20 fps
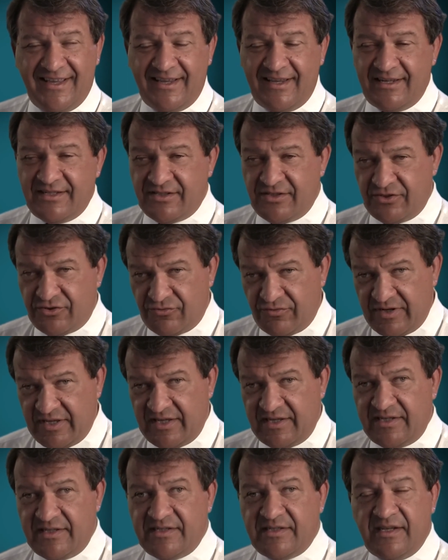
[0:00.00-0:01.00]
is the
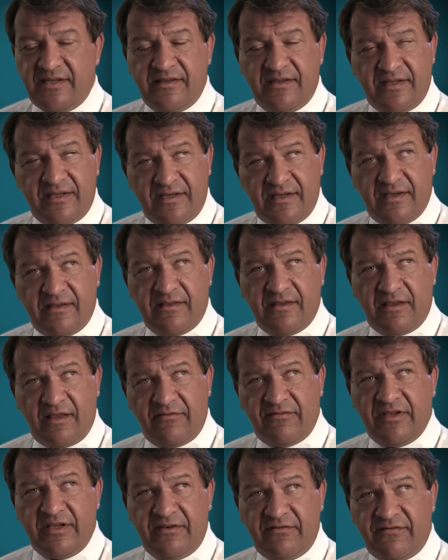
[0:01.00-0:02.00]
trees and the
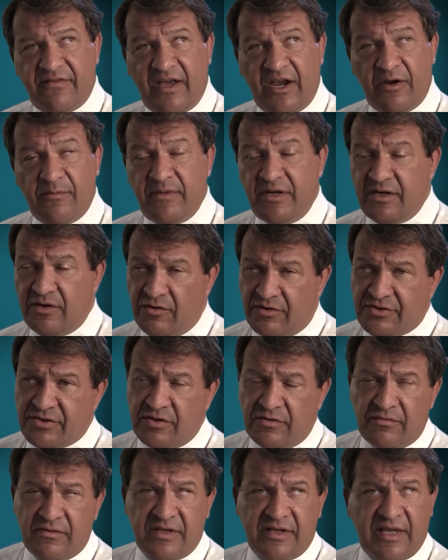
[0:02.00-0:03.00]
lovely environment, and
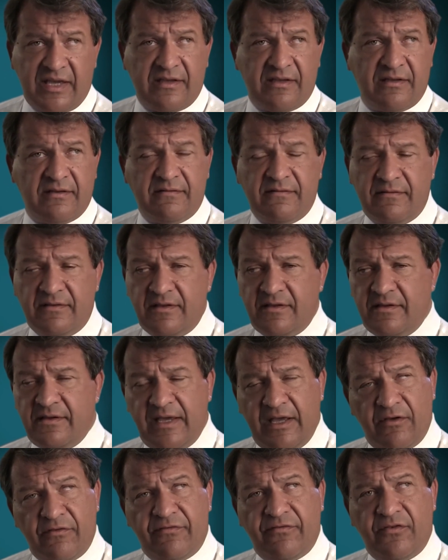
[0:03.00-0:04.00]
also the
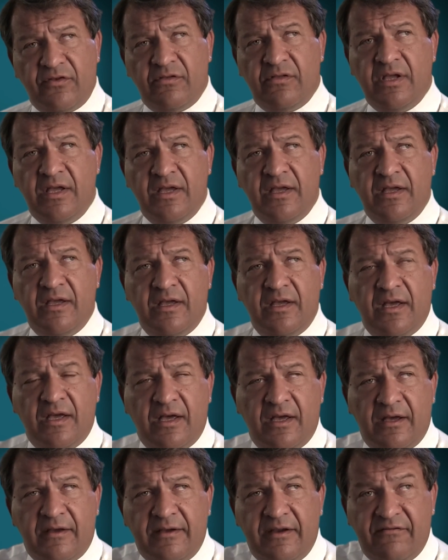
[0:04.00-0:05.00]
healthful
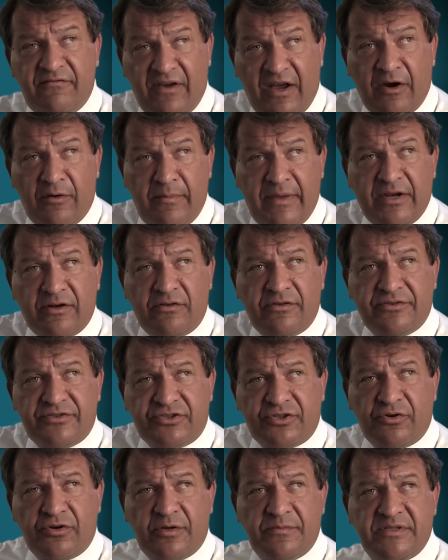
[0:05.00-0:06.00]
environmental
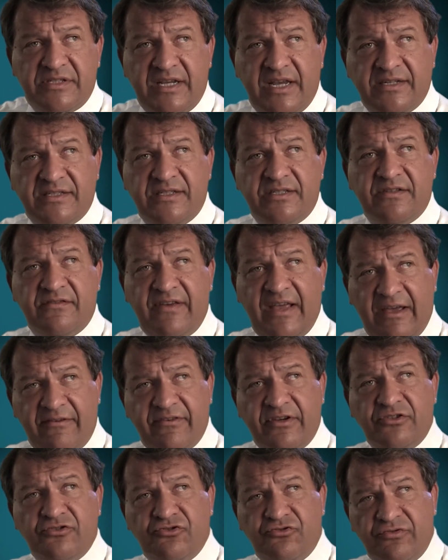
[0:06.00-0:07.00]
circumstances of
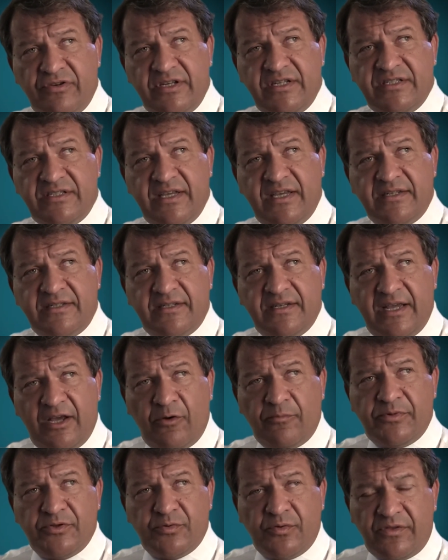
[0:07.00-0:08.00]
having trees that
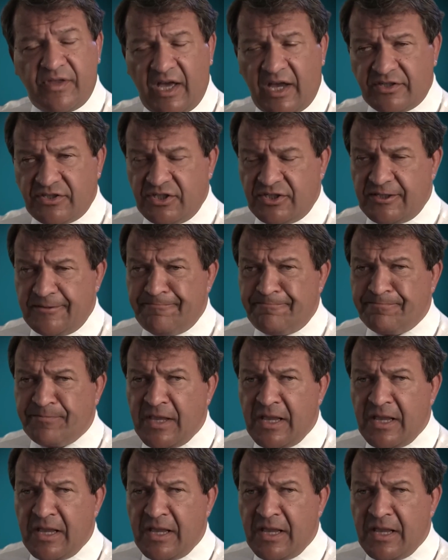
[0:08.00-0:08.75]
help us with oxygen.